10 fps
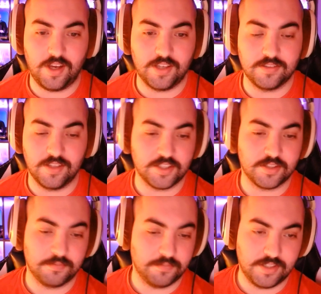I like
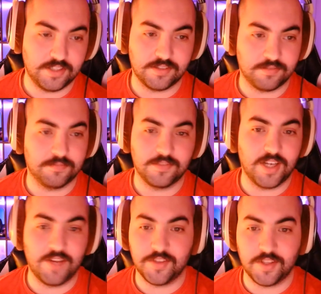he's
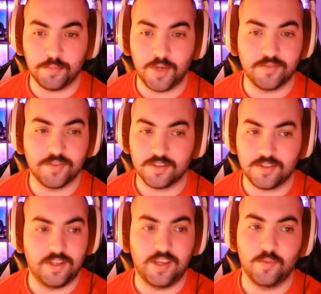done everything perfect,
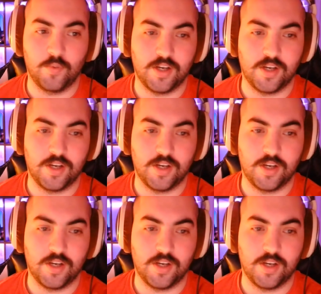ate